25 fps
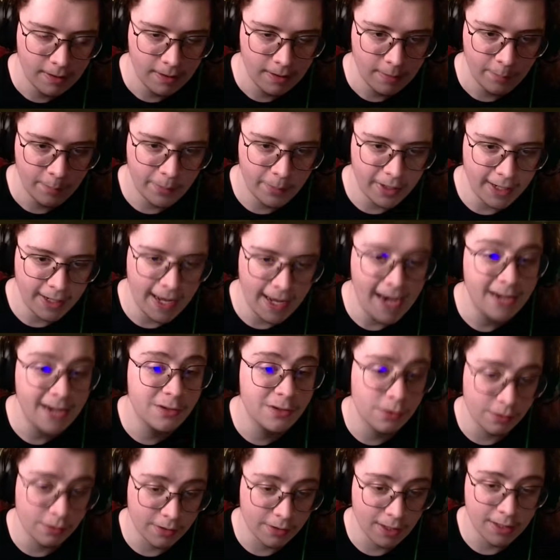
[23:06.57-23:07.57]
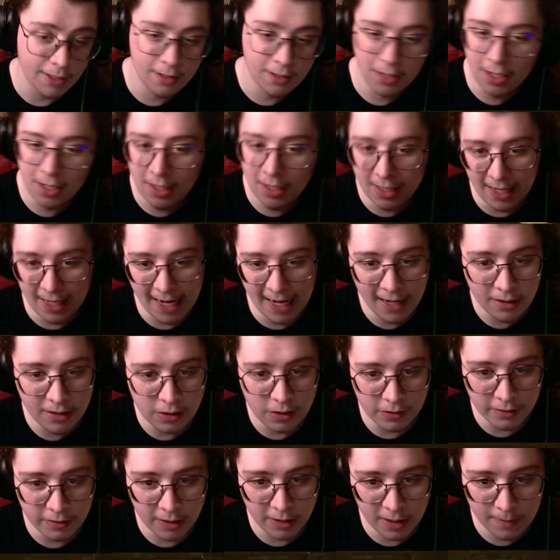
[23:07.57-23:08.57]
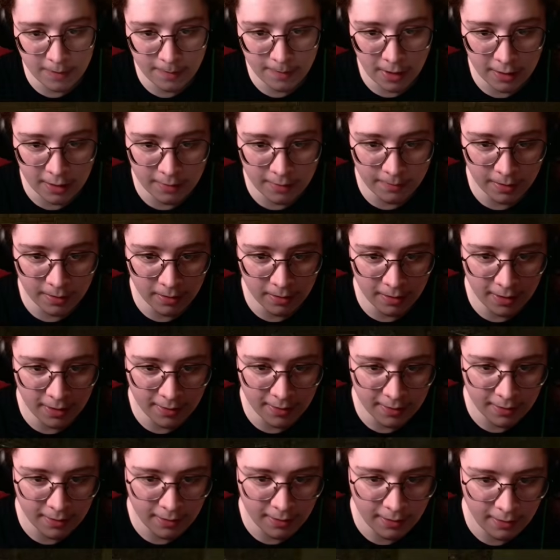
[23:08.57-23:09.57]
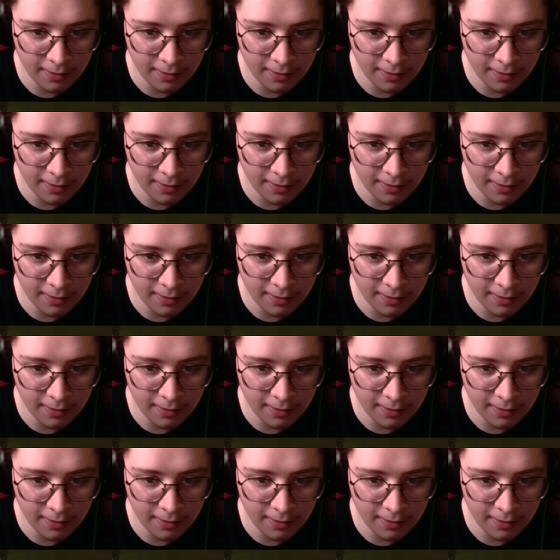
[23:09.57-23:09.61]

But exercise. Think of the exercise possibilities.